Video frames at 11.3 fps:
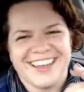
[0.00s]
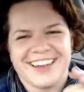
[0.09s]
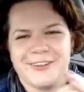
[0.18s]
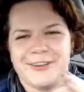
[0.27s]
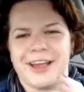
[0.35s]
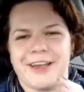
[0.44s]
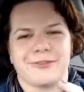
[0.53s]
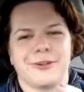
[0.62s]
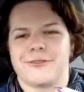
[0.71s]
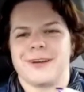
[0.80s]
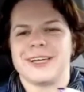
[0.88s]
You have
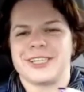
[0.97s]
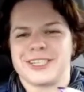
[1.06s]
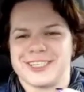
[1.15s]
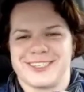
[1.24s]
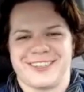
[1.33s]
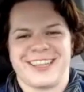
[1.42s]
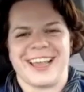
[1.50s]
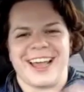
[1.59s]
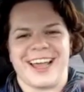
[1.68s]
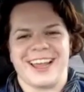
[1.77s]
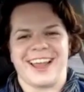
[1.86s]
good questions today.
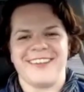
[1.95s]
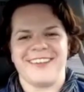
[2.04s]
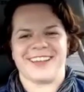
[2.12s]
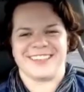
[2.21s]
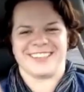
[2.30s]
I love it.